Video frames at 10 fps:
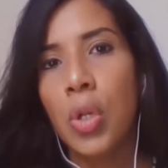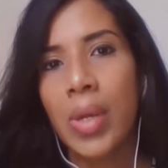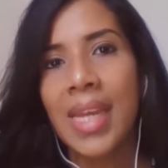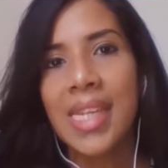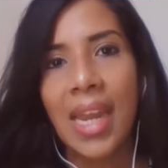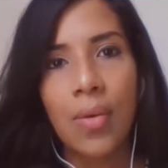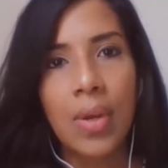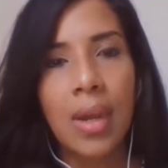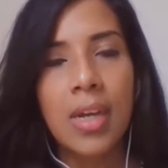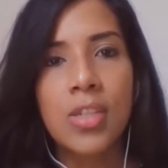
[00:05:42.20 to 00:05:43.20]
So look at
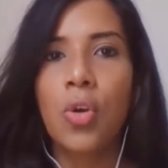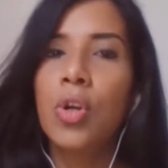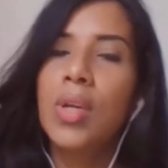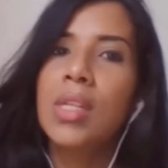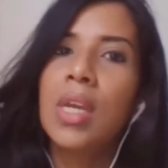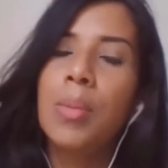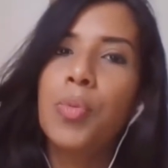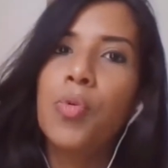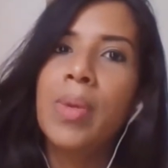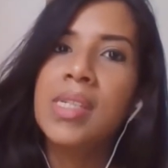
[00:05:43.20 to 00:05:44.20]
areas or look at the
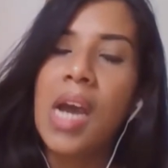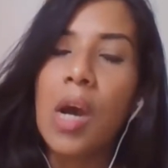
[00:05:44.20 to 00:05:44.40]
improvement